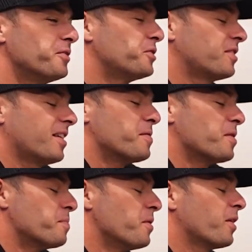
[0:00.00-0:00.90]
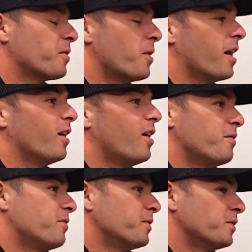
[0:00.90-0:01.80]
was just like the American way of
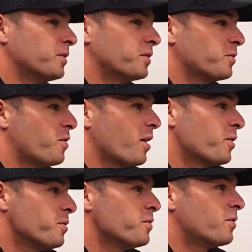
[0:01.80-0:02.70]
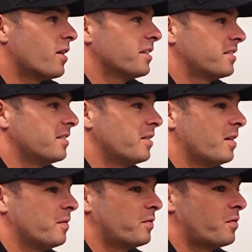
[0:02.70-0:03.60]
life. It was quite cool for us,
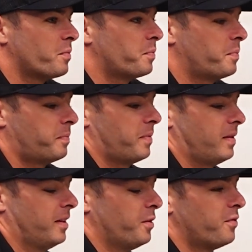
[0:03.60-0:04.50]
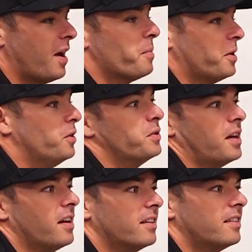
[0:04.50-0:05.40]
and from little family in New
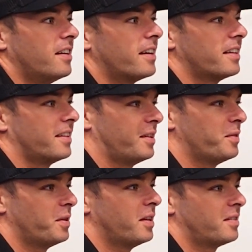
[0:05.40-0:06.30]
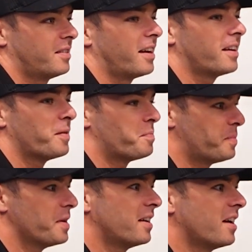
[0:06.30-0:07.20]
Zealand, like it's like a
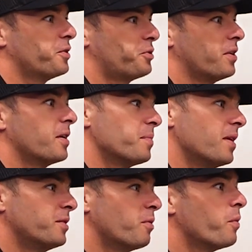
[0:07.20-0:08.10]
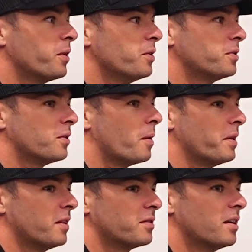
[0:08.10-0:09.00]
big country compared to what we're used to. I
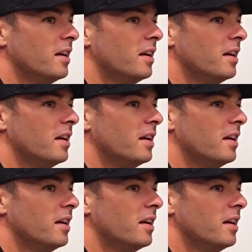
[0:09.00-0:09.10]
mean, there's